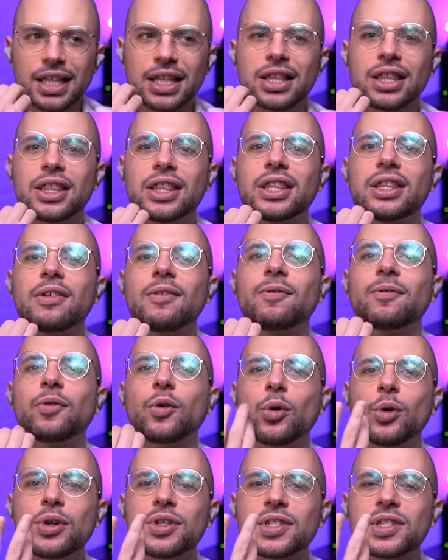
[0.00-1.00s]
the
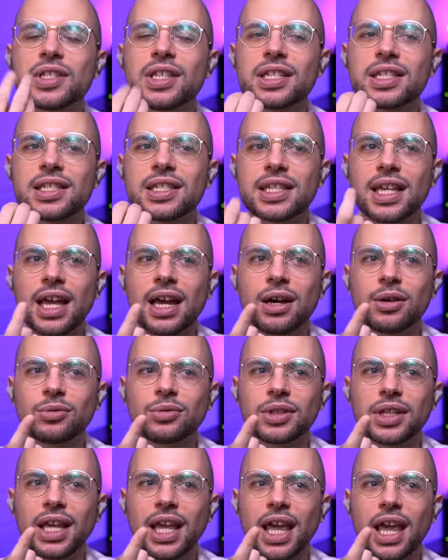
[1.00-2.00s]
voice, the
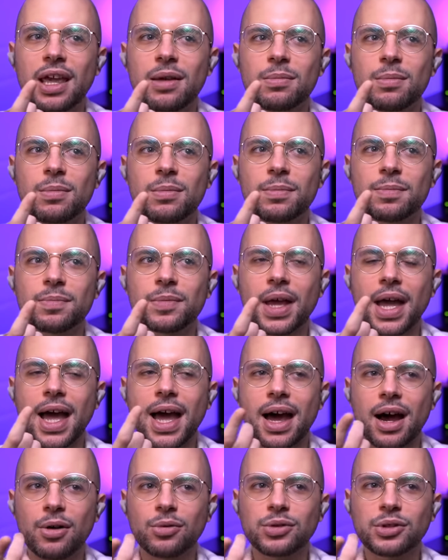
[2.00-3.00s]
sound came
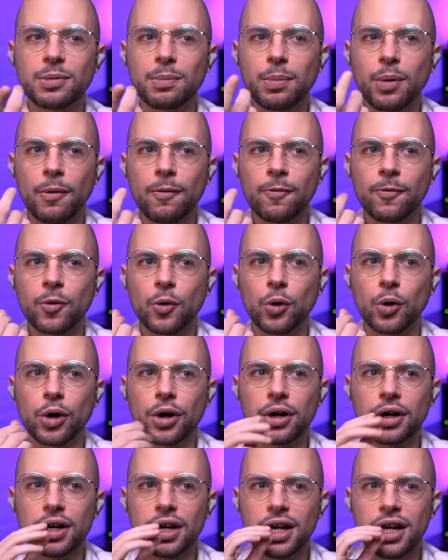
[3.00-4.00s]
out
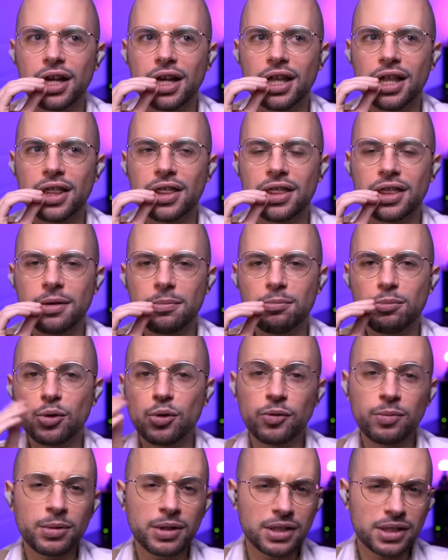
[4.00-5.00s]
before the
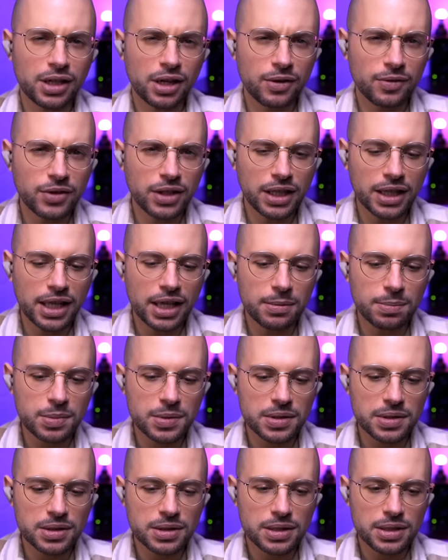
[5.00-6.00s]
movement of the
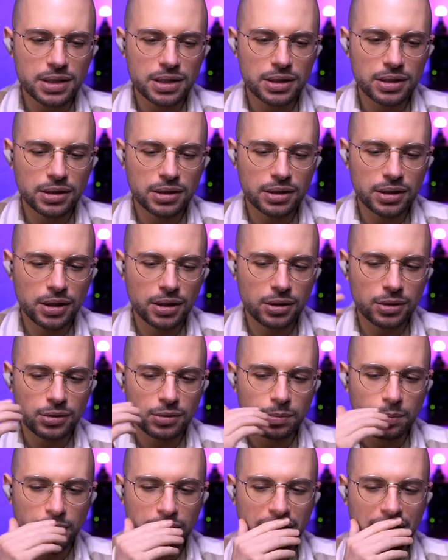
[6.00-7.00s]
lips, you
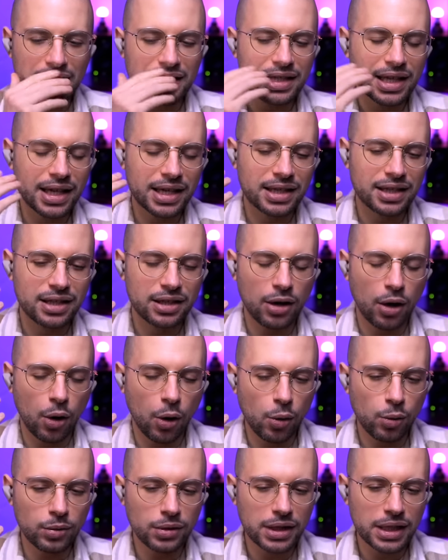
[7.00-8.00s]
know? But that's like the
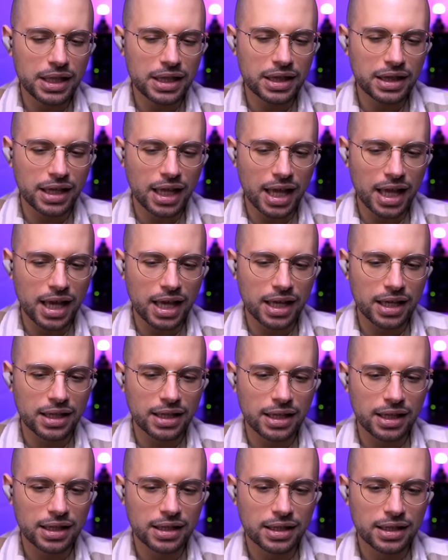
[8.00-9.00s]
only
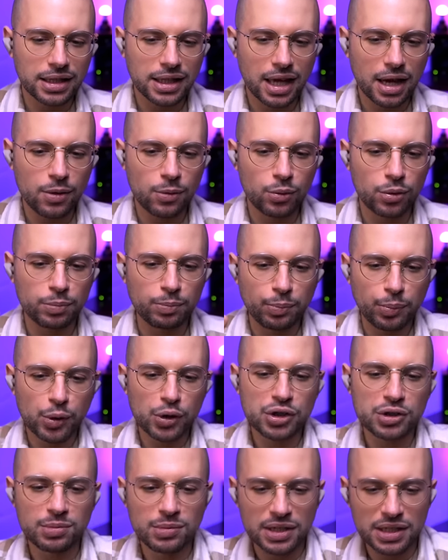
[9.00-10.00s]
thing that would
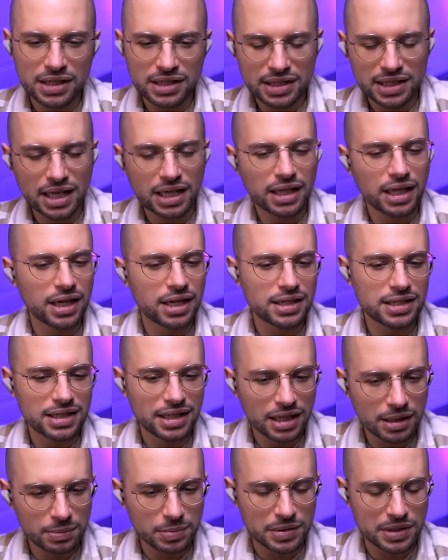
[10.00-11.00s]
push me to say that it's
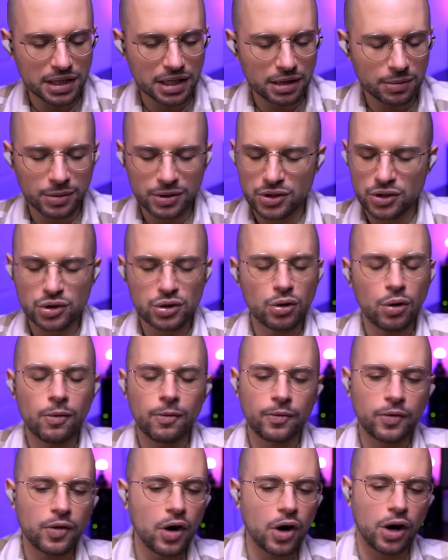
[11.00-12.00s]
lip sync. But so
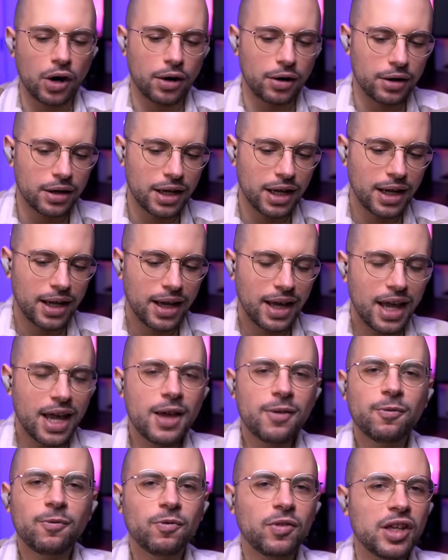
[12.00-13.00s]
far,
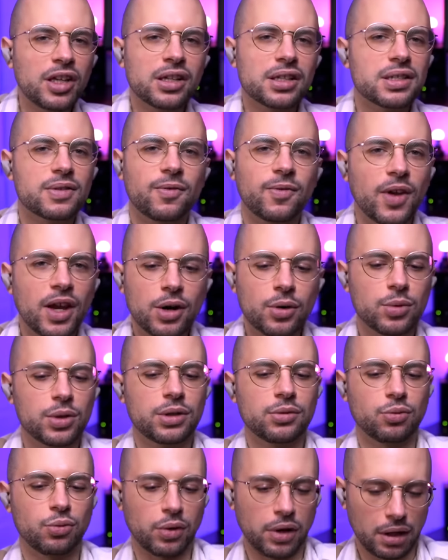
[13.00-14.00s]
it feels
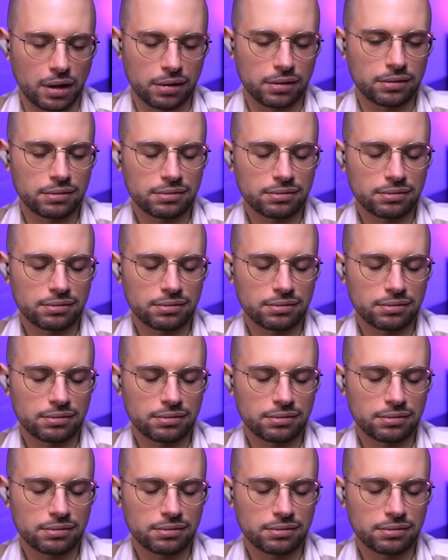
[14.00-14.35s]
very real.